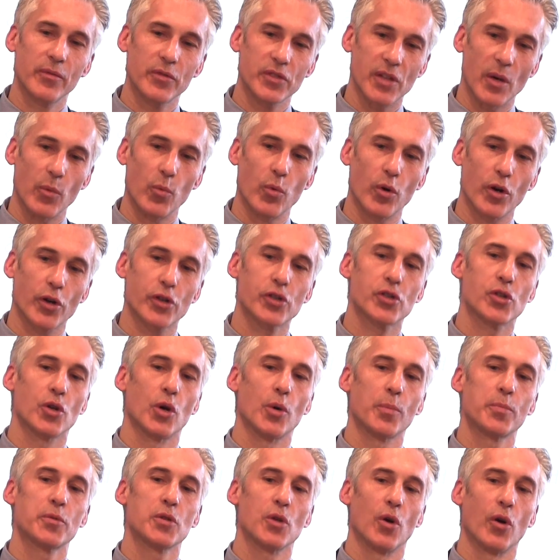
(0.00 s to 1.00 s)
some
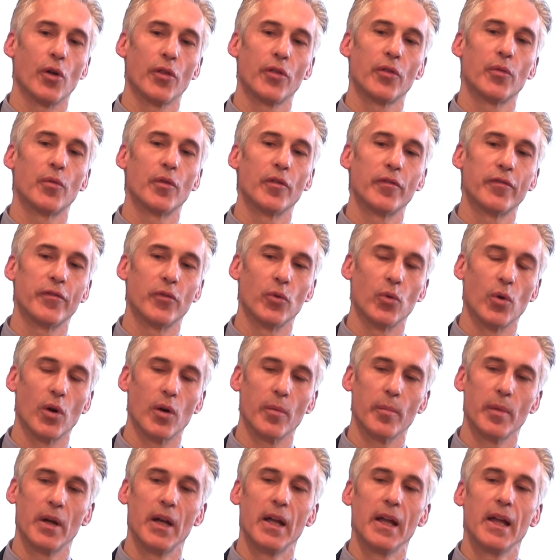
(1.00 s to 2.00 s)
workshops on the
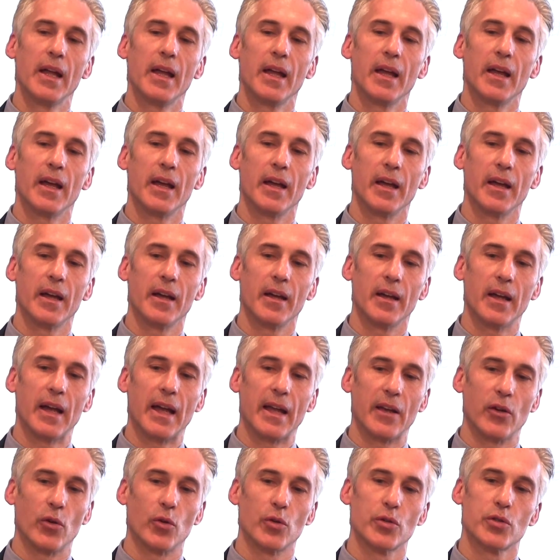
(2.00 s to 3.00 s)
reform,
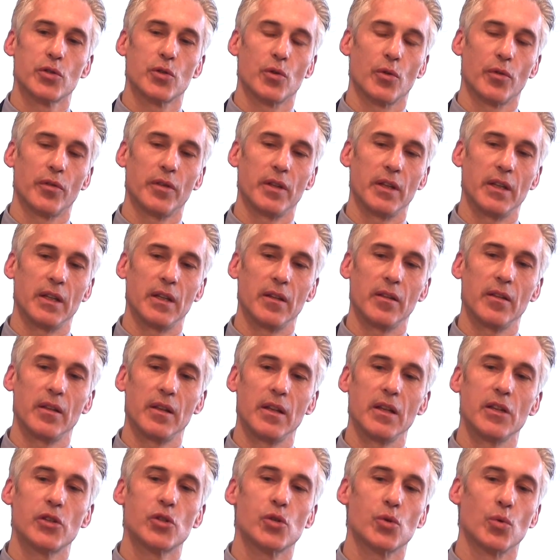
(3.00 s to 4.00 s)
and also
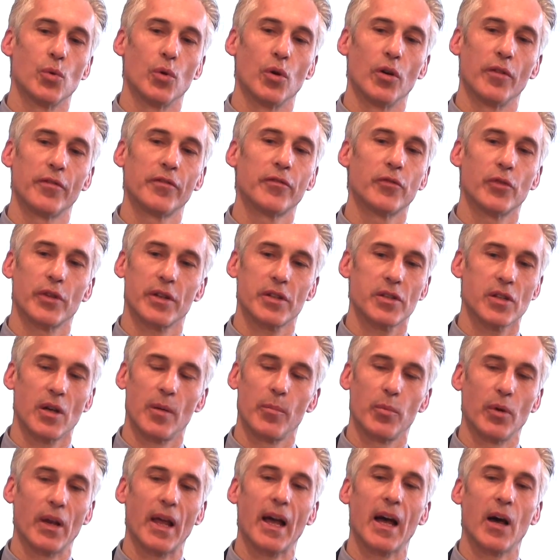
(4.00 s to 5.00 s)
the issue of, for
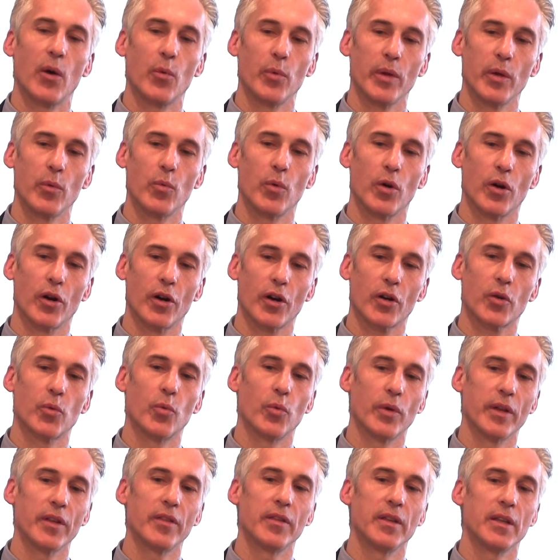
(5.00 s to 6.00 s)
example, how we work
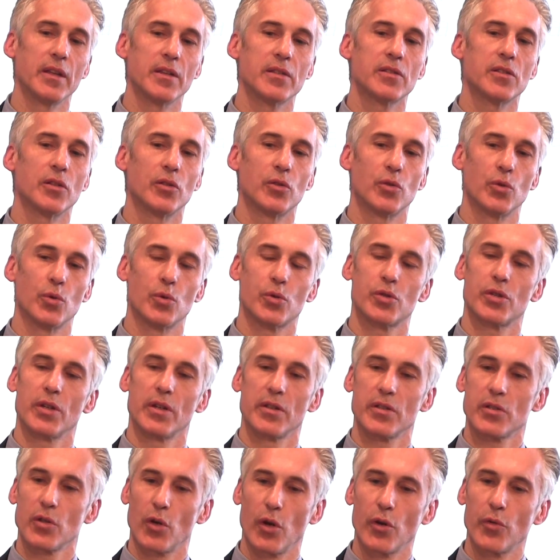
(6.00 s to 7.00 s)
with the
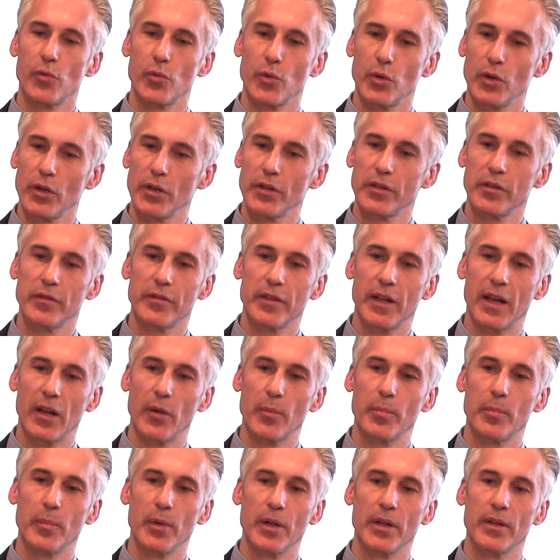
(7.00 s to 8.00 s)
institutions on rural
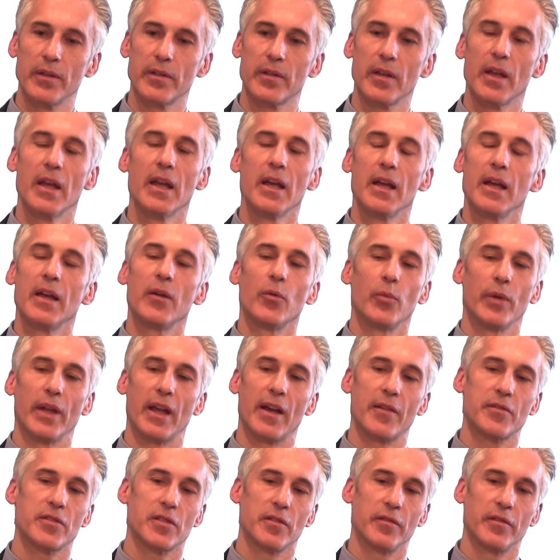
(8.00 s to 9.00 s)
development. We
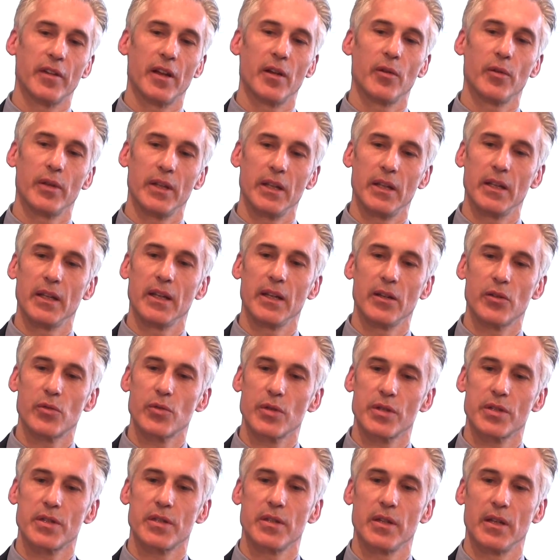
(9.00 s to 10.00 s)
have some very
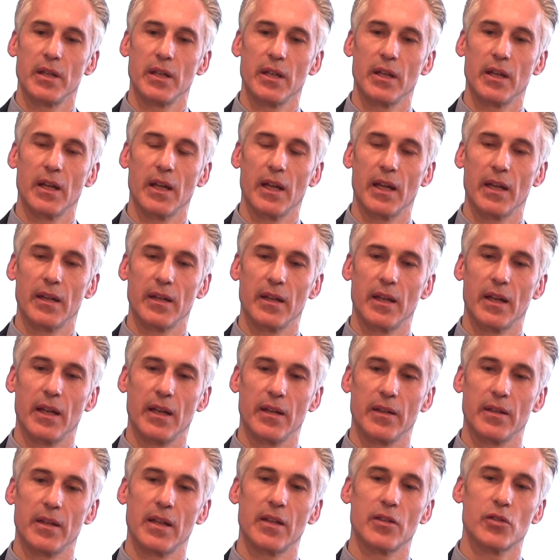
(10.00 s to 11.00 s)
interesting
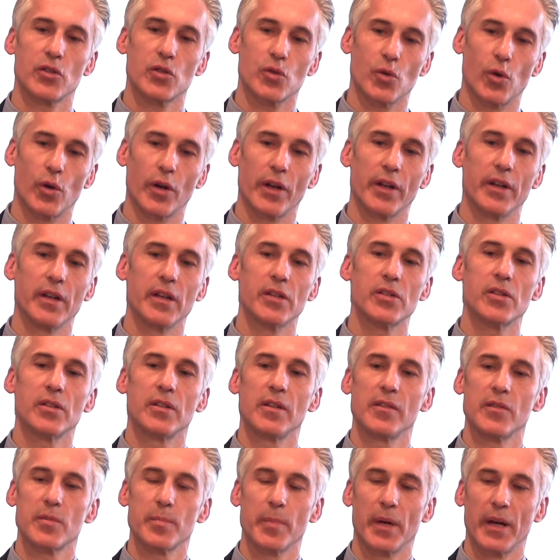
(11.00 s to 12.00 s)
and strong
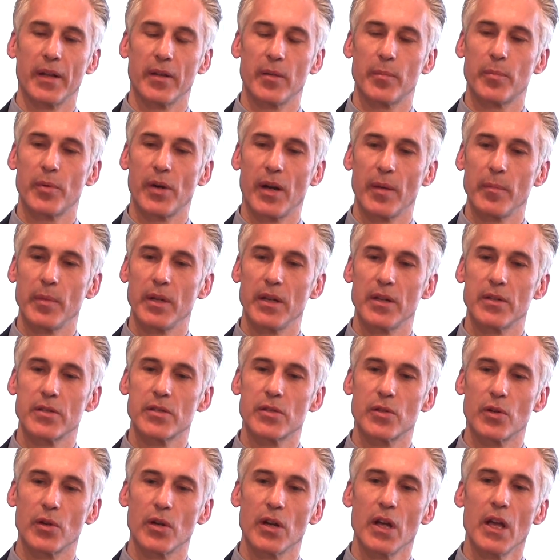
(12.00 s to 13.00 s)
initiatives by the Prime
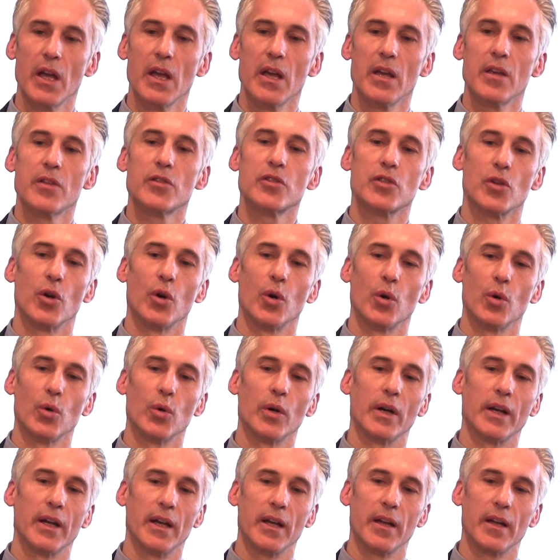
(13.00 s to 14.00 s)
Minister. So